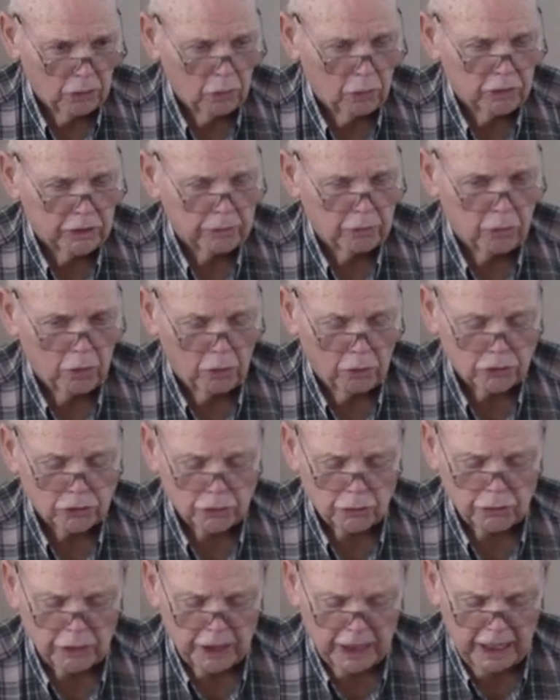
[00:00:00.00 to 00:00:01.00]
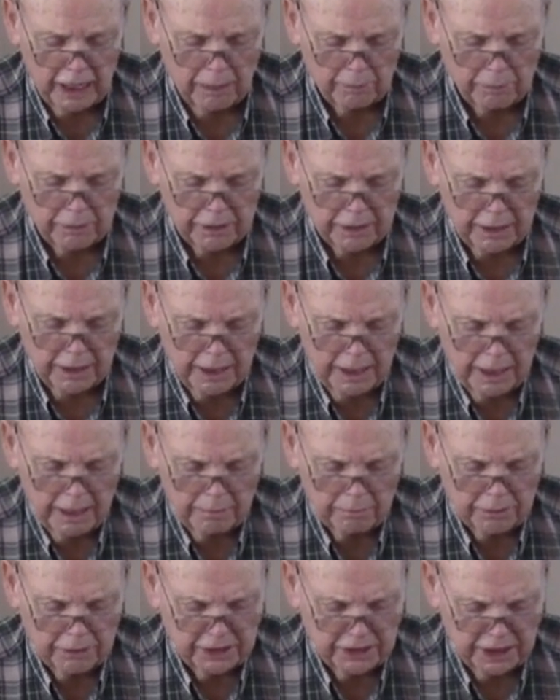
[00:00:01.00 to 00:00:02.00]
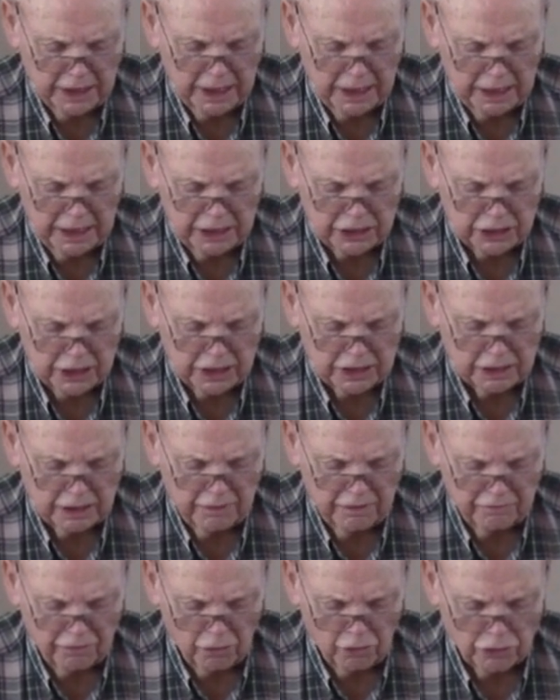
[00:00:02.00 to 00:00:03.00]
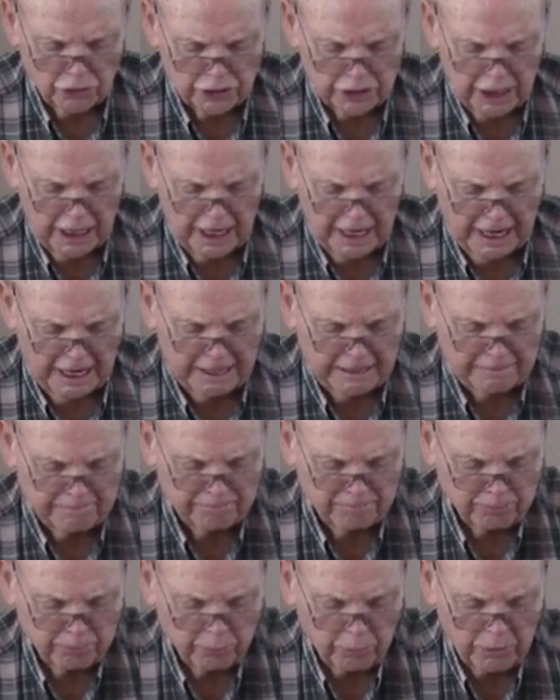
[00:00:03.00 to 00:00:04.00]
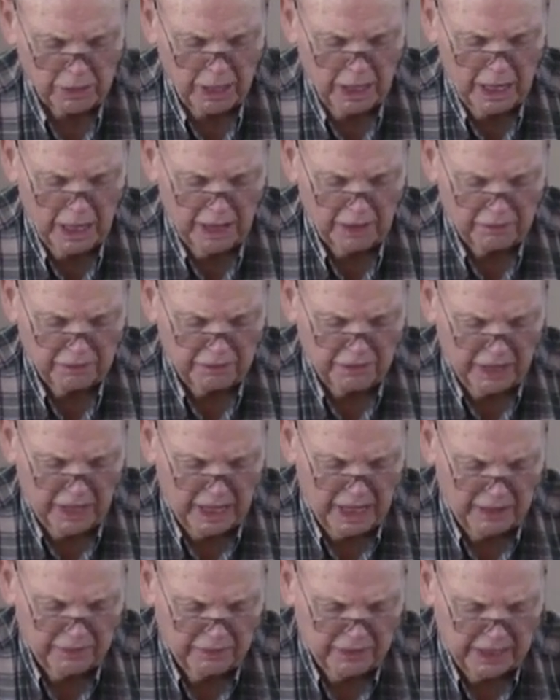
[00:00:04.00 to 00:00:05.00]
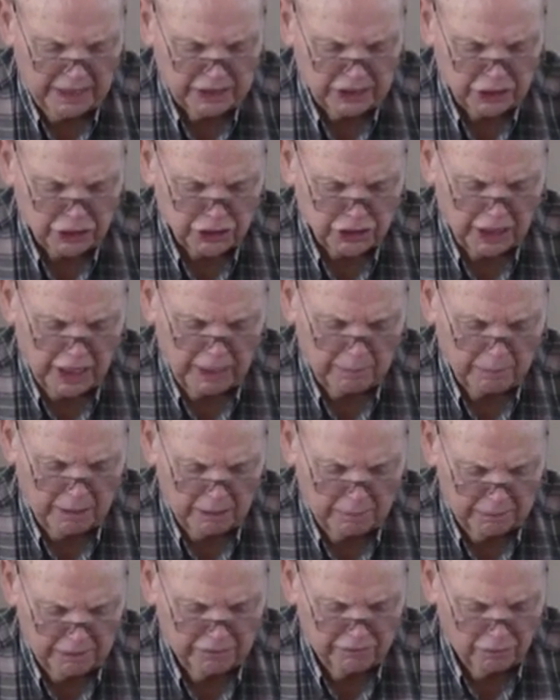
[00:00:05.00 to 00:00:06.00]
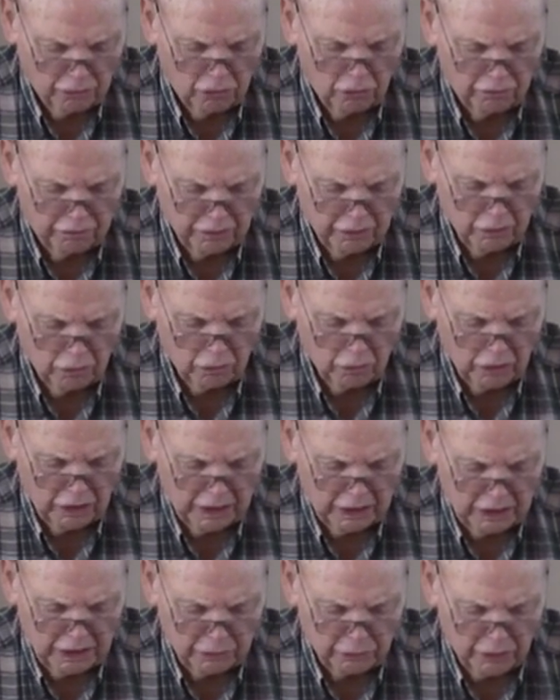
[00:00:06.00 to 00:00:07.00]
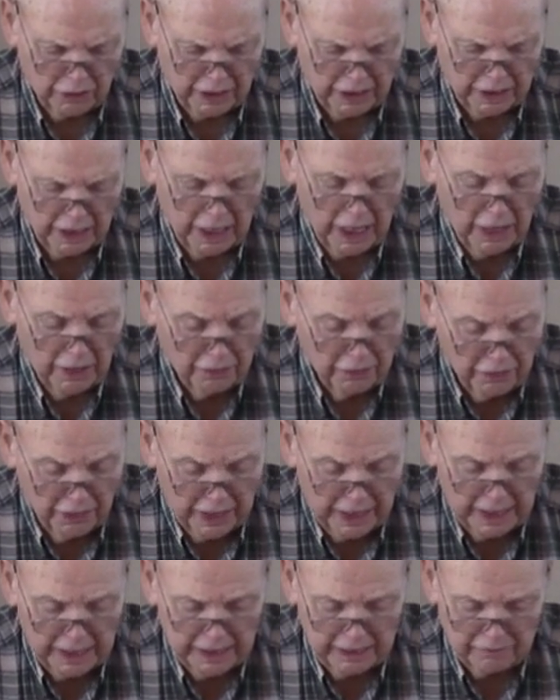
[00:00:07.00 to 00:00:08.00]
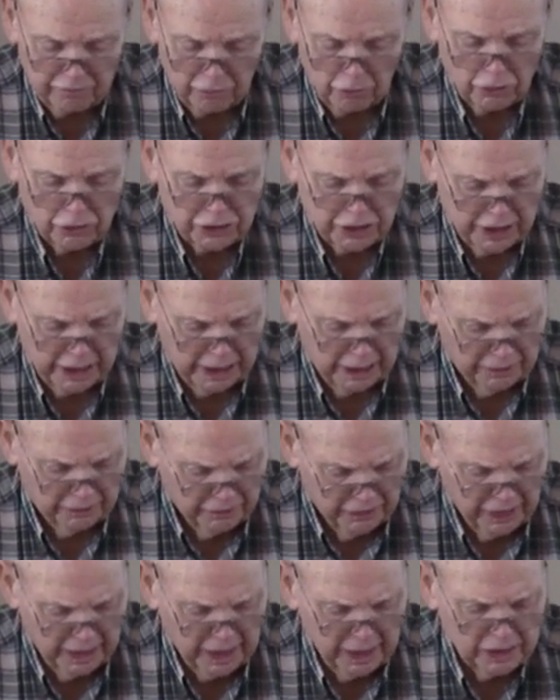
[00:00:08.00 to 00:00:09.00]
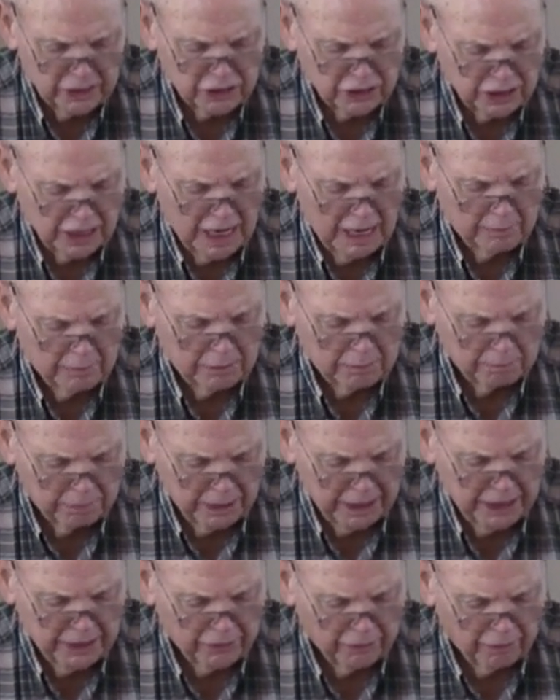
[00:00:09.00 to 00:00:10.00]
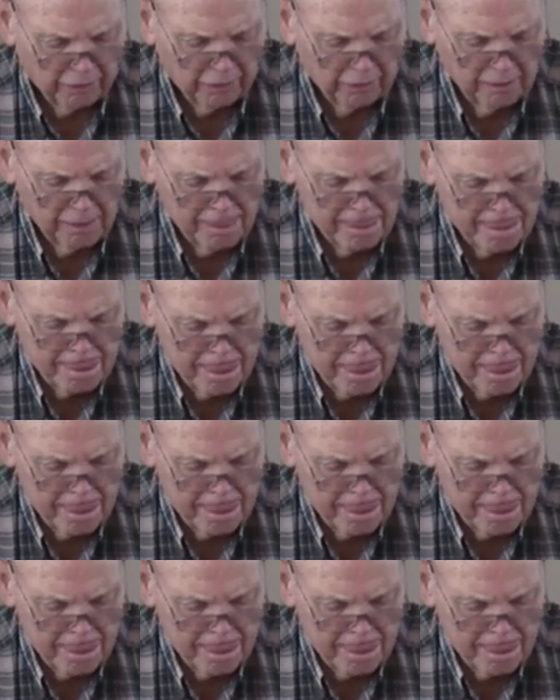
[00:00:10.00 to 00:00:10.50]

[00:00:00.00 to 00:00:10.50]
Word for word: told him what was going to happen. But then he says in verse 9 that the same might be fulfilled, and I read it. Then in verse 10, then Simon Peter,